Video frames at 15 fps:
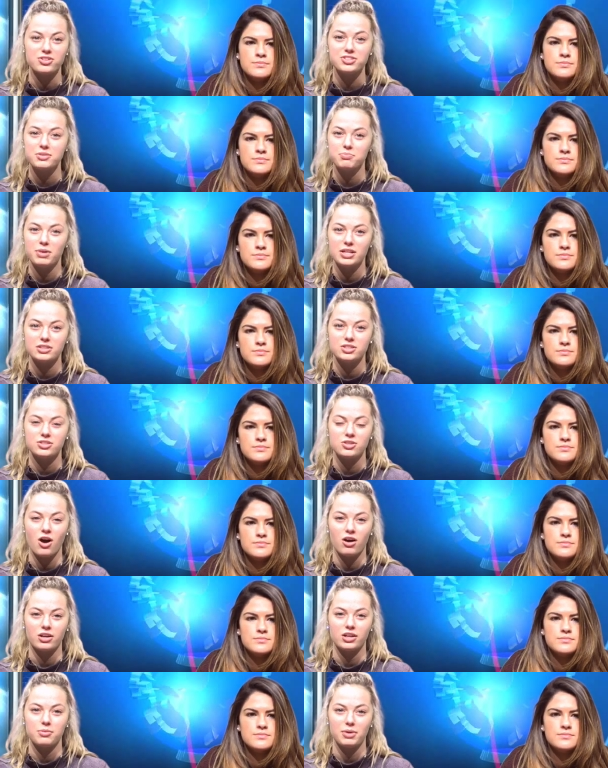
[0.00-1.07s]
Speaker 1: The brothers
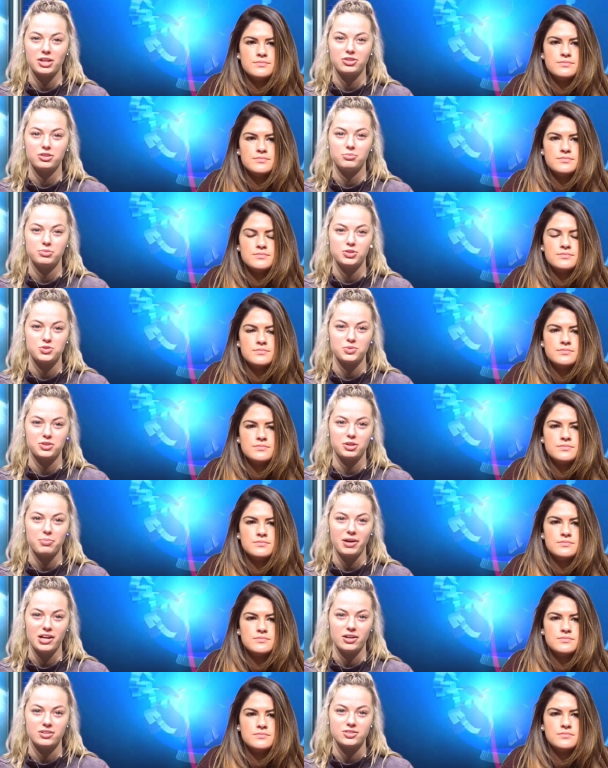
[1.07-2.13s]
admitted to talking about the
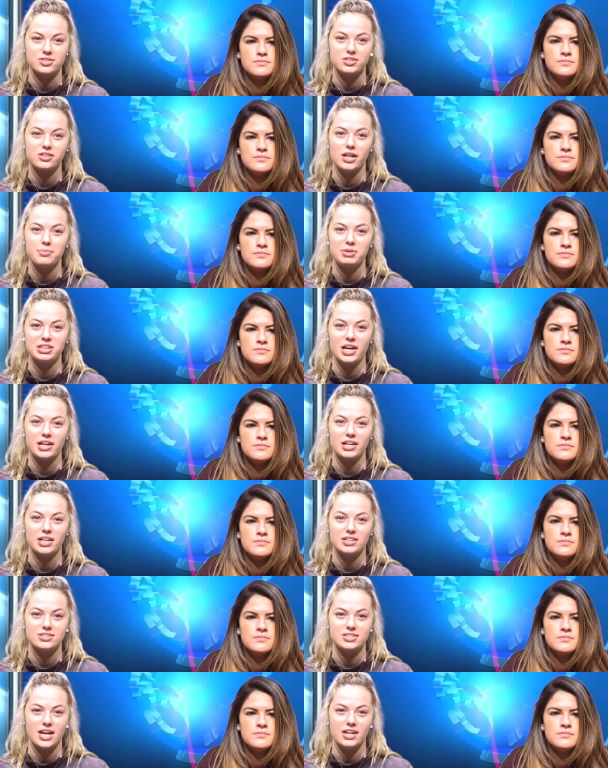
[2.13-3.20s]
abuse with their parents,
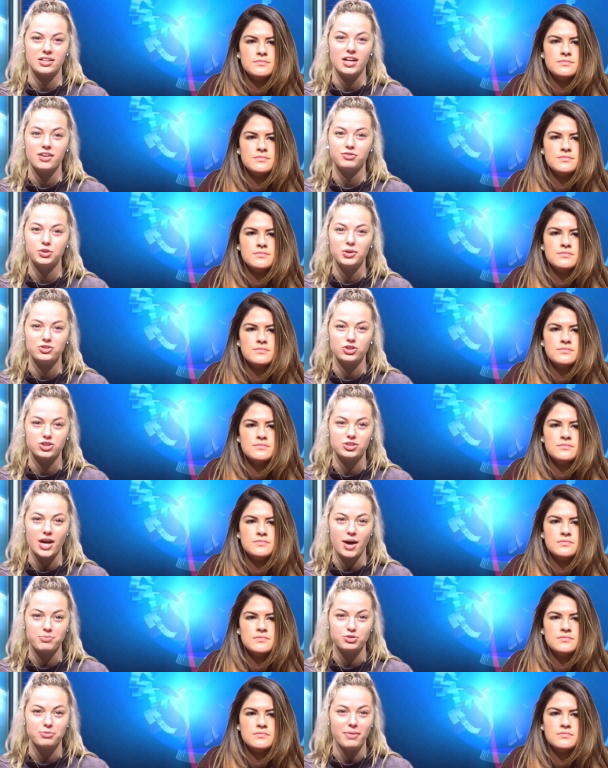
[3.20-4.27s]
claiming that Kitty said, If you
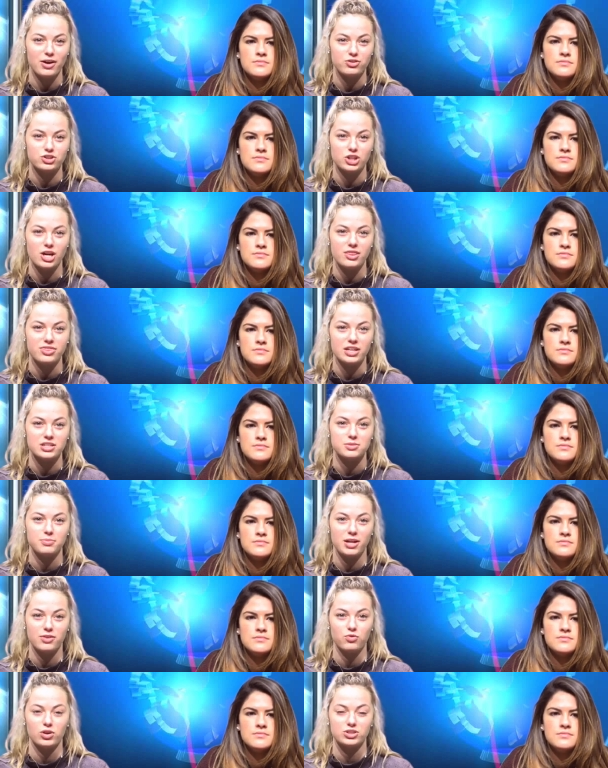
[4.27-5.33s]
had just kept your mouth
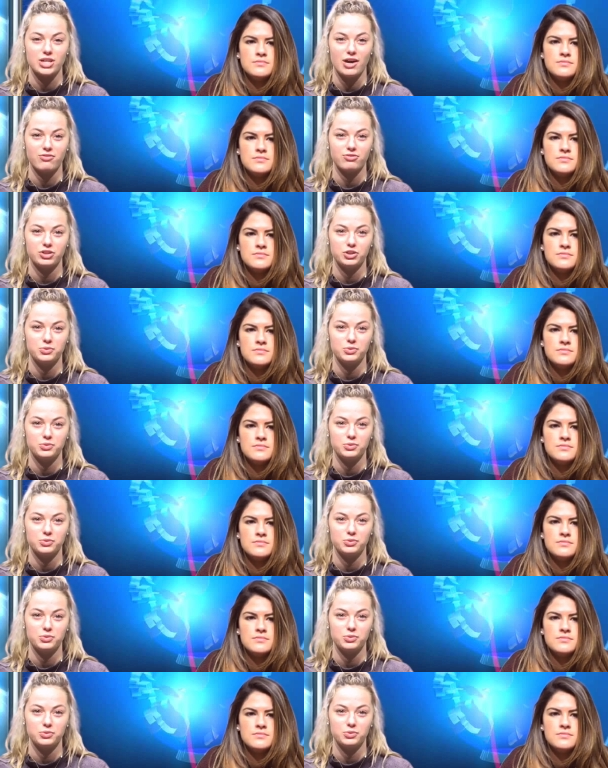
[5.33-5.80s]
shut, things might have worked